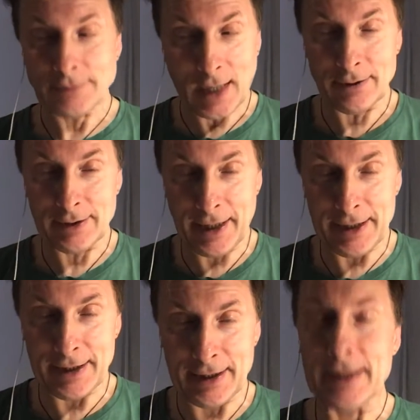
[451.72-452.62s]
Okay,
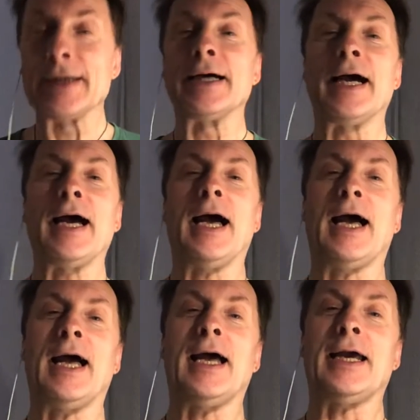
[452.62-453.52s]

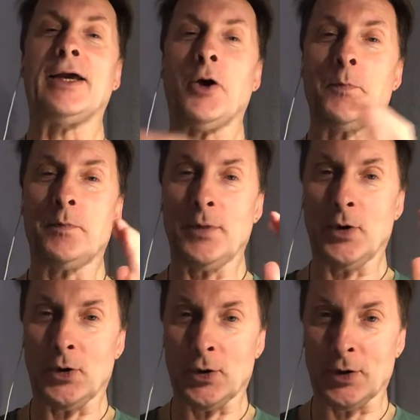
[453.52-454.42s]
I hope
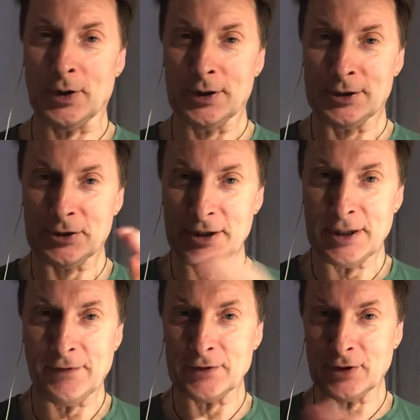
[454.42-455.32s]
your stress
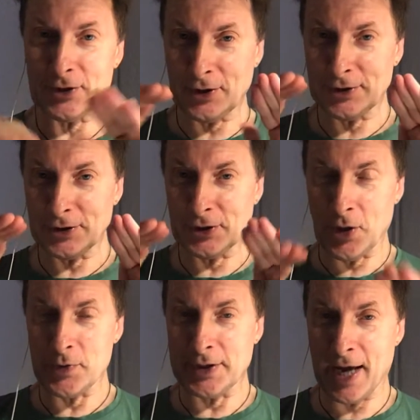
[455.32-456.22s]
levels are starting to go
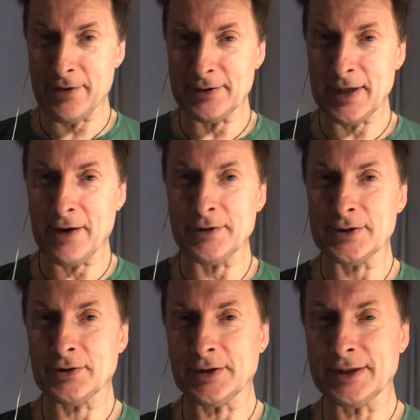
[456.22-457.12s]
down now, and you're
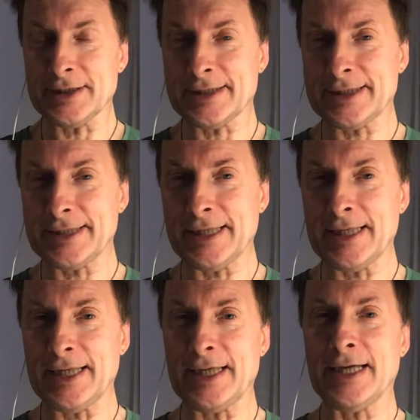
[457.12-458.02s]
starting to
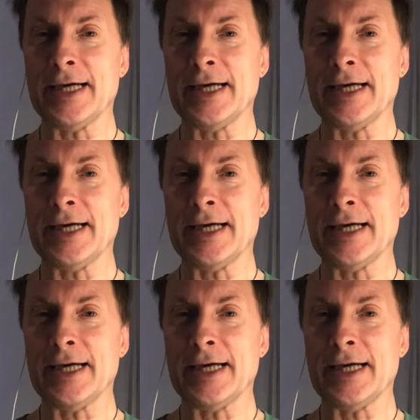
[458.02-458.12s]
see